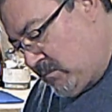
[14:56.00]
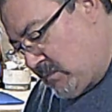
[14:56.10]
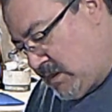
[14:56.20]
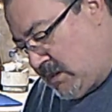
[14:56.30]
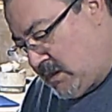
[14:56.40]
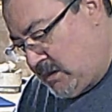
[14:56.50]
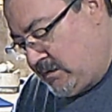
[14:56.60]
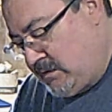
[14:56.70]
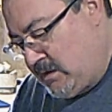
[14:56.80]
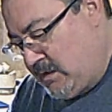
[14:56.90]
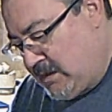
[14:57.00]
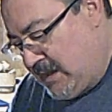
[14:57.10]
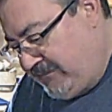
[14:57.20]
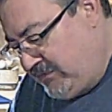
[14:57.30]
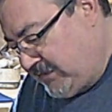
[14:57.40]
And as
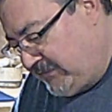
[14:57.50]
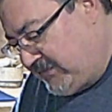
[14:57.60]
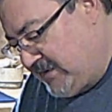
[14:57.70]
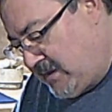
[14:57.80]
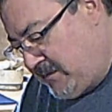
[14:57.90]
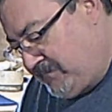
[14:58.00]
you can see,